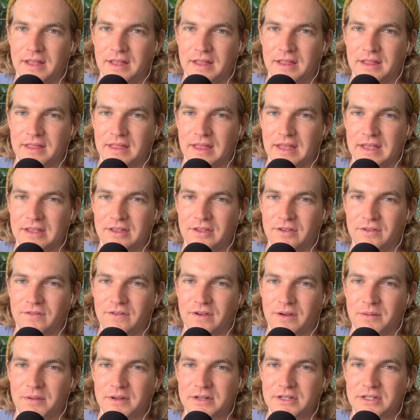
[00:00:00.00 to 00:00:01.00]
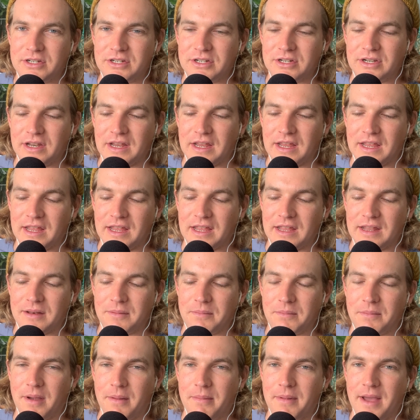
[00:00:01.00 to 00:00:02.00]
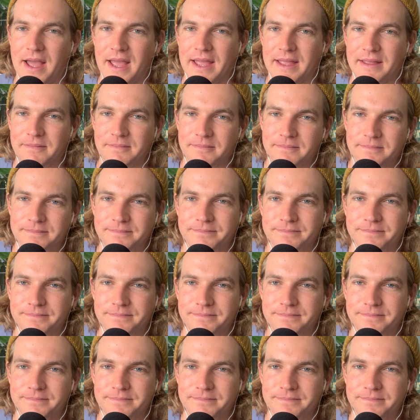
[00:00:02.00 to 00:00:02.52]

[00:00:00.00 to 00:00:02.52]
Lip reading: Thank you very much, and bye-bye.